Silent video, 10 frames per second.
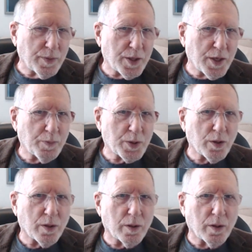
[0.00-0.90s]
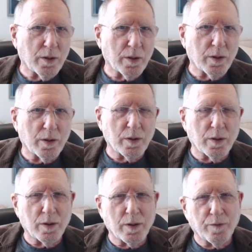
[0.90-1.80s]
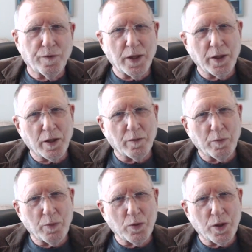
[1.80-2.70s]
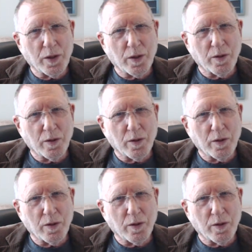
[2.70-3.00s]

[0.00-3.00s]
tips the feeling of the music